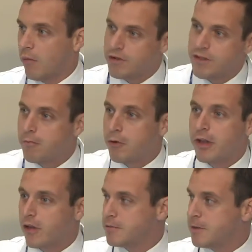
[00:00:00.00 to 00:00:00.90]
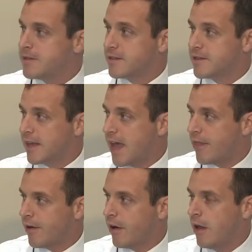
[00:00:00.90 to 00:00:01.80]
We're still putting those pieces
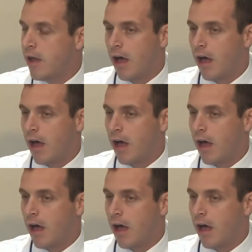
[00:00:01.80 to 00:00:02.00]
together.